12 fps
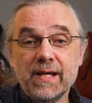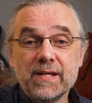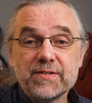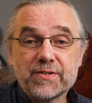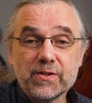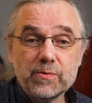
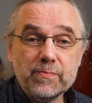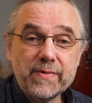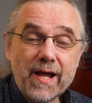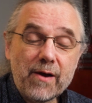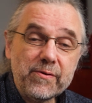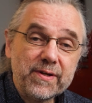So
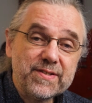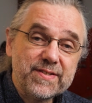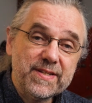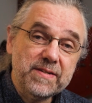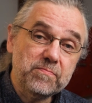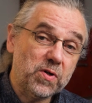now you can
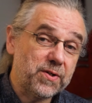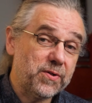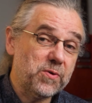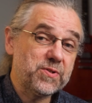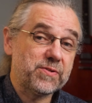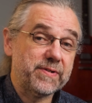see what
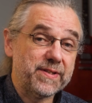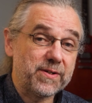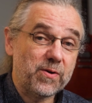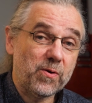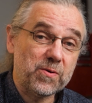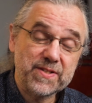notes are in the
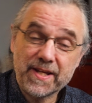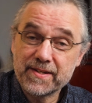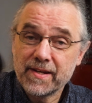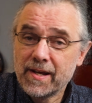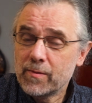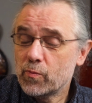chords
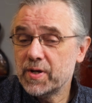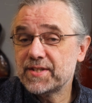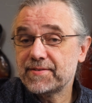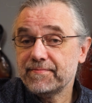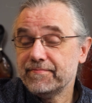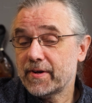and
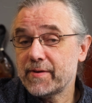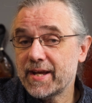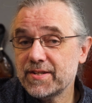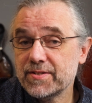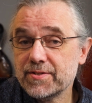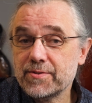which
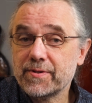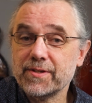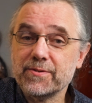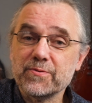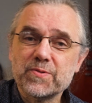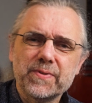variations you can
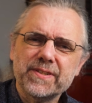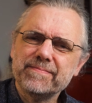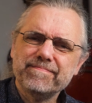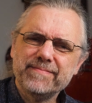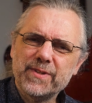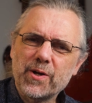use, but
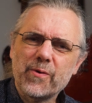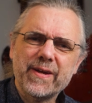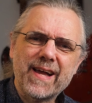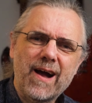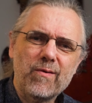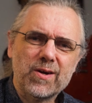knowing
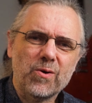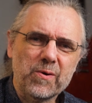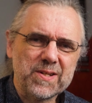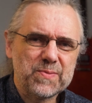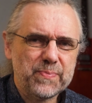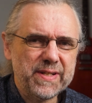how a
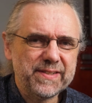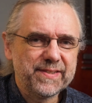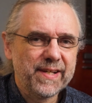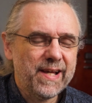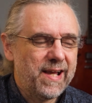chord is built